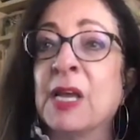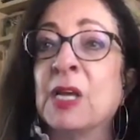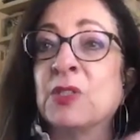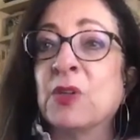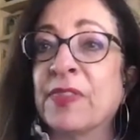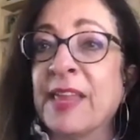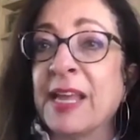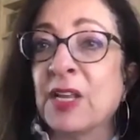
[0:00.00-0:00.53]

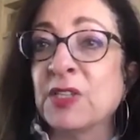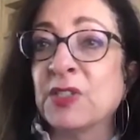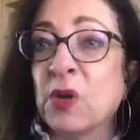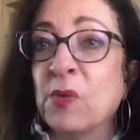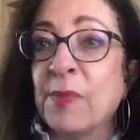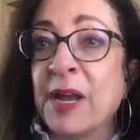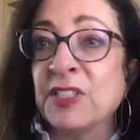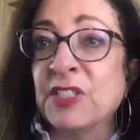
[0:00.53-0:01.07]
So thank you so
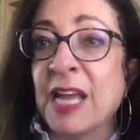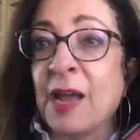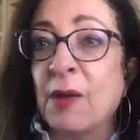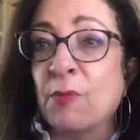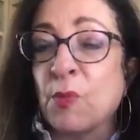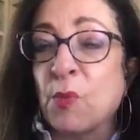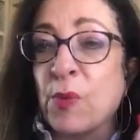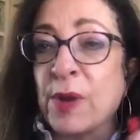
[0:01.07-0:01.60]
much,
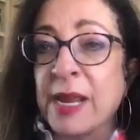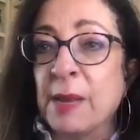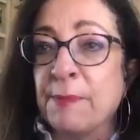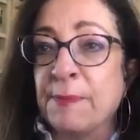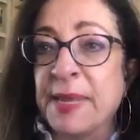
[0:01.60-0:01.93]
and we'll